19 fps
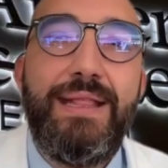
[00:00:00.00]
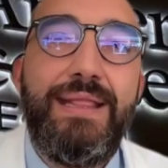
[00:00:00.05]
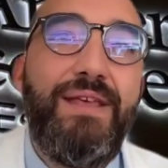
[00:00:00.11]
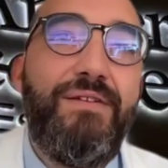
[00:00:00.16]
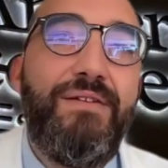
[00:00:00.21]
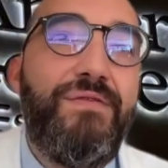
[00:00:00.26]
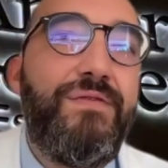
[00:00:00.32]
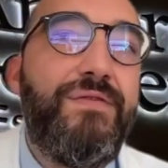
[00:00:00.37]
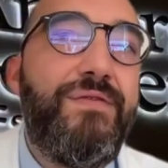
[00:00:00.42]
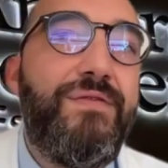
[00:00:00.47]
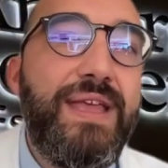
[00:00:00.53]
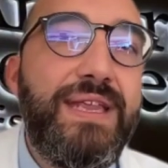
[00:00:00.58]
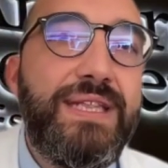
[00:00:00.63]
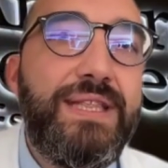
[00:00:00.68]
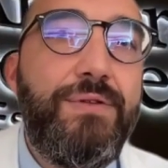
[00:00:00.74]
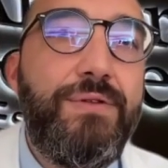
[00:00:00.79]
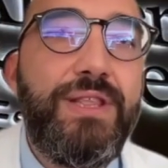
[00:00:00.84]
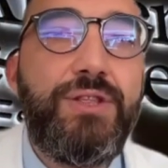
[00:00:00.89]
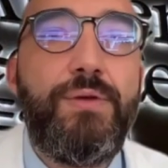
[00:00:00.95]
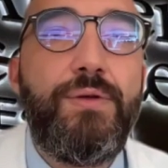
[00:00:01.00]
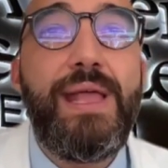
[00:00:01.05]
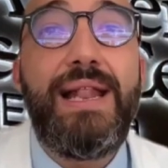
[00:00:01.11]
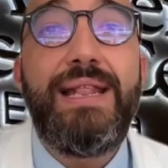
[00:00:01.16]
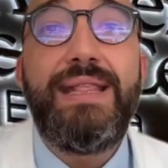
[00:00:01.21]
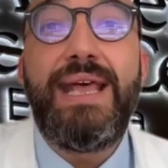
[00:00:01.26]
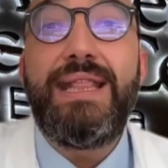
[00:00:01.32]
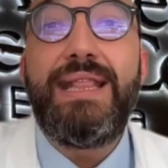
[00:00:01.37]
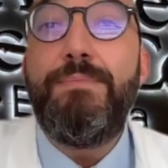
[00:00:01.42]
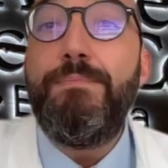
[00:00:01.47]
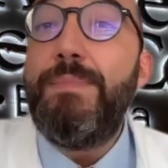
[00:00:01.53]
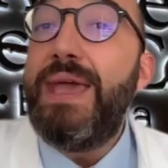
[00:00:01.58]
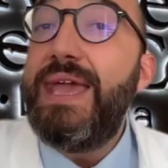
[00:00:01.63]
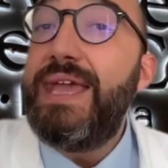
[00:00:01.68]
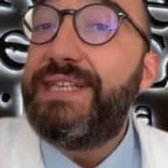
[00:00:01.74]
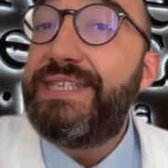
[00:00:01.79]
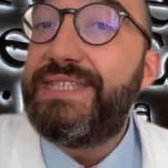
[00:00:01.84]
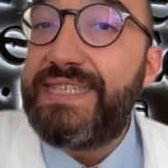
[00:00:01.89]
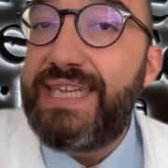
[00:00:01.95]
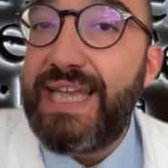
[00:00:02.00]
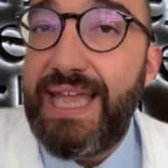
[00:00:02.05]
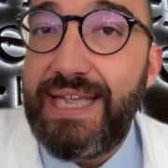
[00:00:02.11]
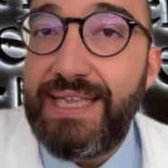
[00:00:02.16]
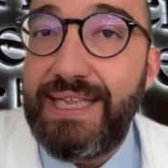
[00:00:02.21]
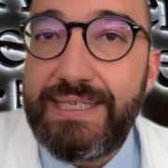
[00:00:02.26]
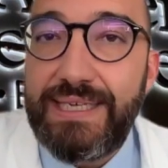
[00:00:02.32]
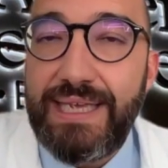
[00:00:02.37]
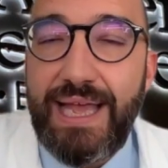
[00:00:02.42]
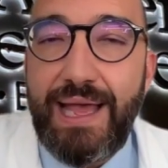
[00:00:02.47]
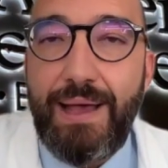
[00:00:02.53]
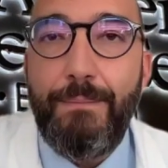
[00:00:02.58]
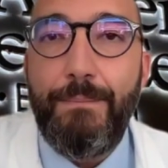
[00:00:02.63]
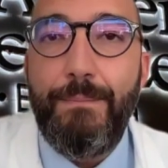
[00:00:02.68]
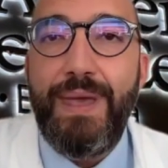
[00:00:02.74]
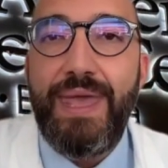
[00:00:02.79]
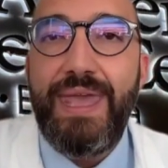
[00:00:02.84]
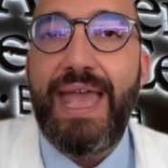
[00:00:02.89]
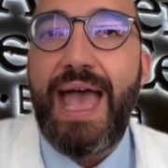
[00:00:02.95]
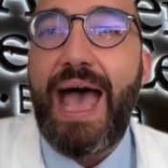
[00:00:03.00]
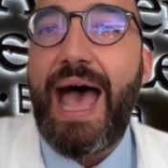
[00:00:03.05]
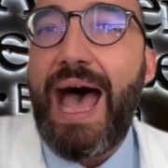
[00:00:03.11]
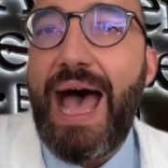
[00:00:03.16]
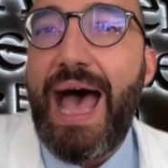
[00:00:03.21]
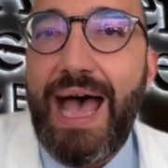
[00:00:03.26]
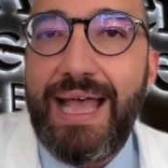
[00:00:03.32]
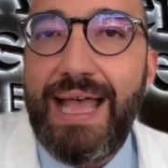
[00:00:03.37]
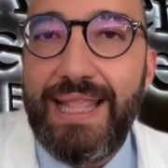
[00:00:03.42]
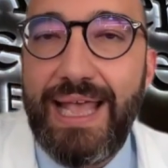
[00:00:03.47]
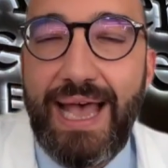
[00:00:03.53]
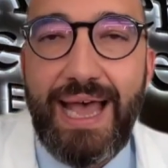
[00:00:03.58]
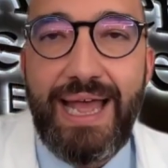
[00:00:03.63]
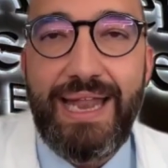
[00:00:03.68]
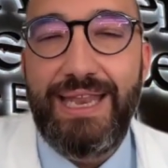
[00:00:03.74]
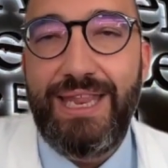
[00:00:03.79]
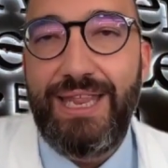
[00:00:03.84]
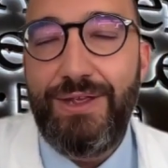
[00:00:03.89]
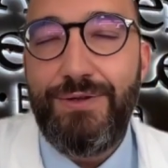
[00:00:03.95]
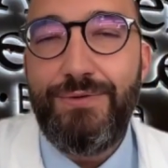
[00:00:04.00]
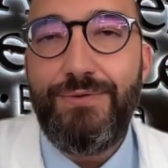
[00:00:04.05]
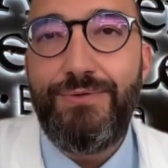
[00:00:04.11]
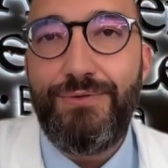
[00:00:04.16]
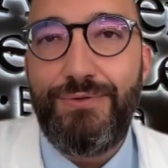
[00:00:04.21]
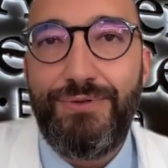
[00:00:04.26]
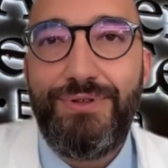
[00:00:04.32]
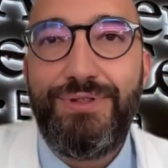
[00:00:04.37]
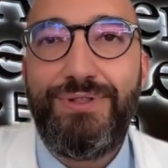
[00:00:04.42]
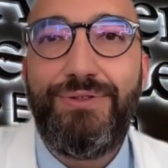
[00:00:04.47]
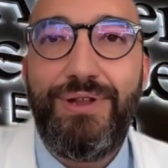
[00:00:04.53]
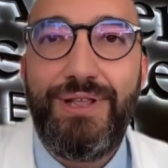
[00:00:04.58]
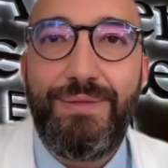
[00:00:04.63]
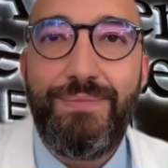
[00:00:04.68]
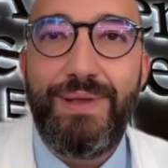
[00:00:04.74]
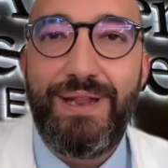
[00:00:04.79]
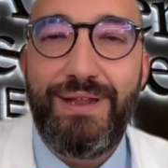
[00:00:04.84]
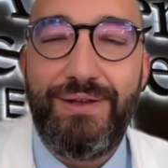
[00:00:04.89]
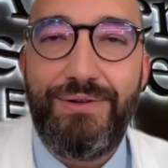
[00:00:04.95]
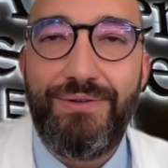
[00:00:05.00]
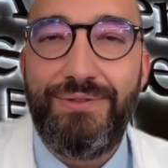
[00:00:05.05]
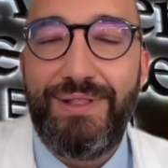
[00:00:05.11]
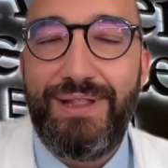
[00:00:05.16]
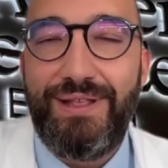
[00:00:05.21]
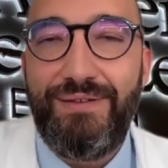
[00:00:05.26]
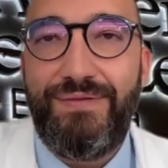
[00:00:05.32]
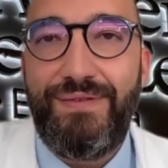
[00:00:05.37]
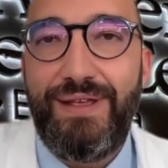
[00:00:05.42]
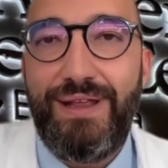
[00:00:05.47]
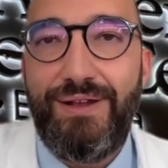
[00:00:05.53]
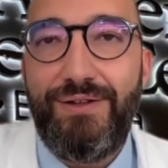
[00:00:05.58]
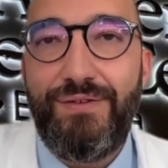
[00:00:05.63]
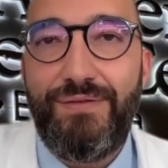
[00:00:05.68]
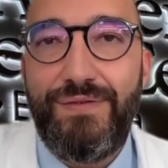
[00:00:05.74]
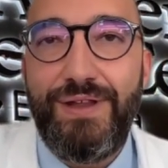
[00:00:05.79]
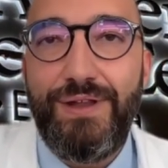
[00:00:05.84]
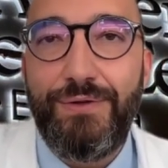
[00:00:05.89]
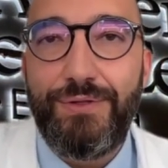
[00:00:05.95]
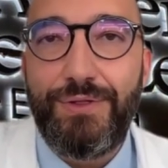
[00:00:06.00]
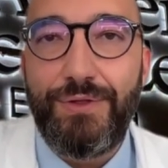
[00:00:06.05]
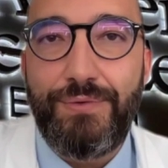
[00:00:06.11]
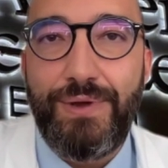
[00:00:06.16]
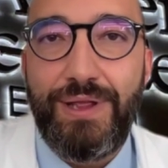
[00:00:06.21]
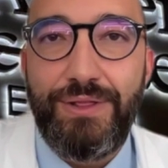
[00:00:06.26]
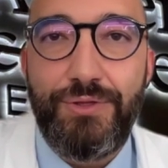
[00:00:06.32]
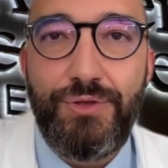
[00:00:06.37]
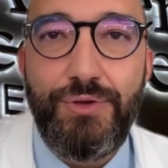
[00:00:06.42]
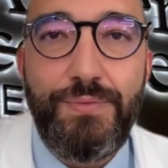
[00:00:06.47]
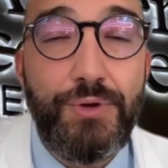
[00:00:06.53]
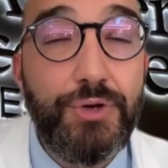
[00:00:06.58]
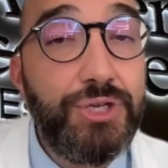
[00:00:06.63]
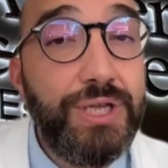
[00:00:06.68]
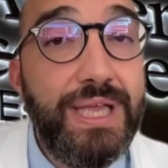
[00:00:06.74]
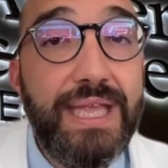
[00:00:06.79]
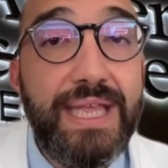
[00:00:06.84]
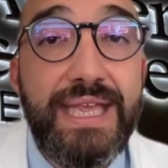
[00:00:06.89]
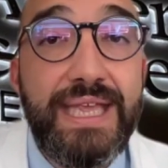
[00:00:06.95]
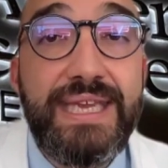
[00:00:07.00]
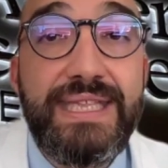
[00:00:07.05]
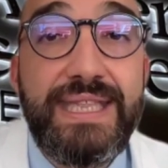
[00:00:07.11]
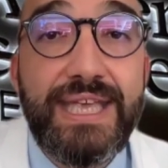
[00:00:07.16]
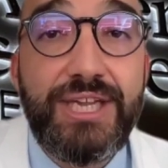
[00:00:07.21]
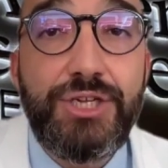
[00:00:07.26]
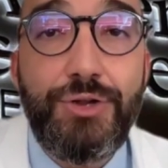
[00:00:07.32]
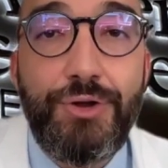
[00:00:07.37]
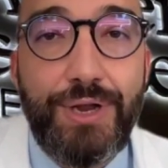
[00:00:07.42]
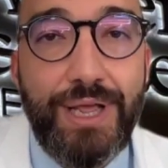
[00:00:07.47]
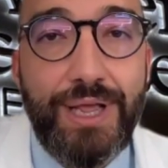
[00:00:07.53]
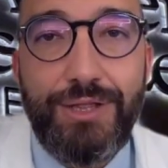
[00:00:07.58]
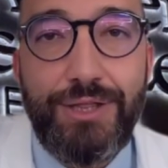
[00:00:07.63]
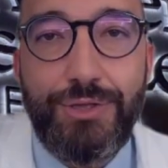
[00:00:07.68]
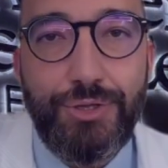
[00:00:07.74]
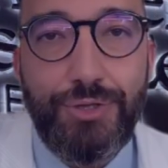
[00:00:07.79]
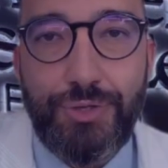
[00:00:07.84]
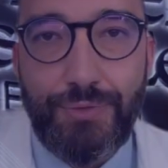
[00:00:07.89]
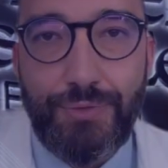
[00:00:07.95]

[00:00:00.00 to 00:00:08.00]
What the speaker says: the phase 3 trial that may change and may add a new treatment on the field of neuroendocrine tumors is the SORENTO